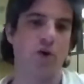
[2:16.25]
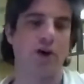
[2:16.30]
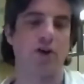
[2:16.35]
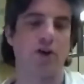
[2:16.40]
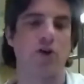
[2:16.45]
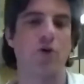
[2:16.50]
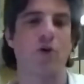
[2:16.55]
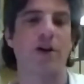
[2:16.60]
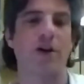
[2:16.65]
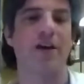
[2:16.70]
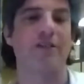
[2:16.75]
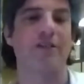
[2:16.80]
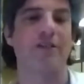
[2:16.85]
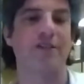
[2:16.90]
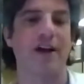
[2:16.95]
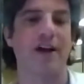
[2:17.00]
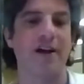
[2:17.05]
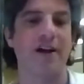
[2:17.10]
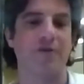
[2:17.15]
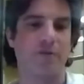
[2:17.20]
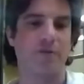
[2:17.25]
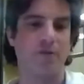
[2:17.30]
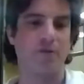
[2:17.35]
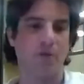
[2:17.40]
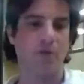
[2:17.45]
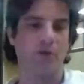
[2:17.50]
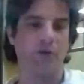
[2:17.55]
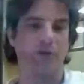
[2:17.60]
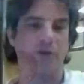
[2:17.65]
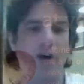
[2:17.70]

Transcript: a Q&A site with